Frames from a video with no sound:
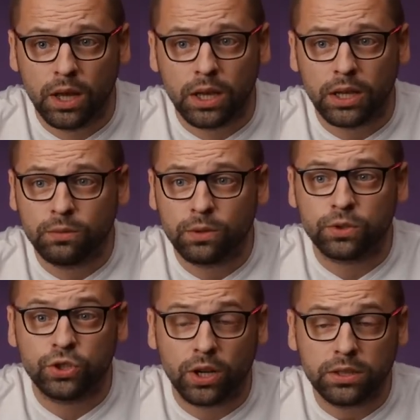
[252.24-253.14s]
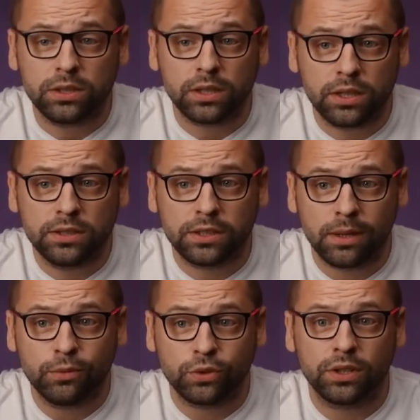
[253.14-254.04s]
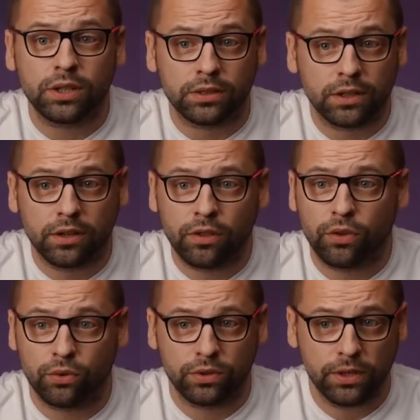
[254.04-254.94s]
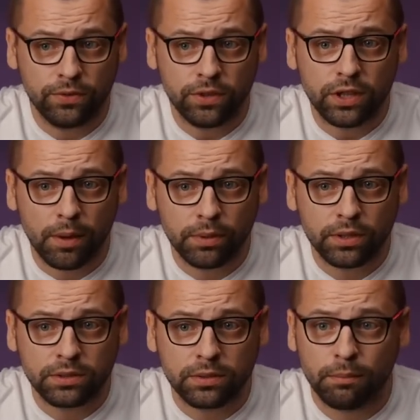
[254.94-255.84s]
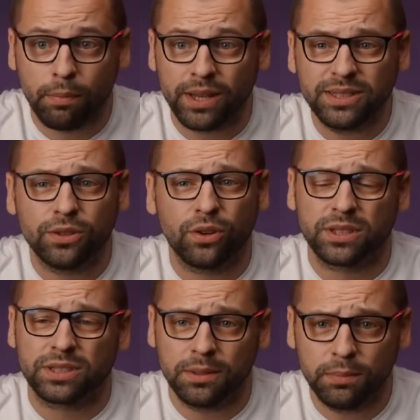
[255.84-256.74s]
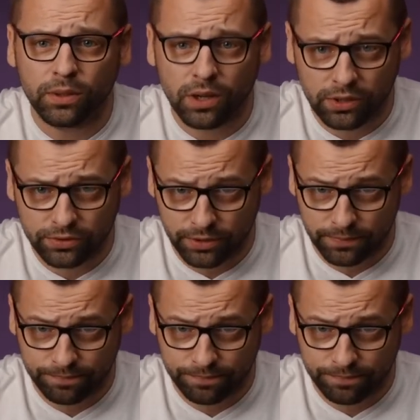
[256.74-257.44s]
It will just lead them to the internet through different uplinks based on a simple counter.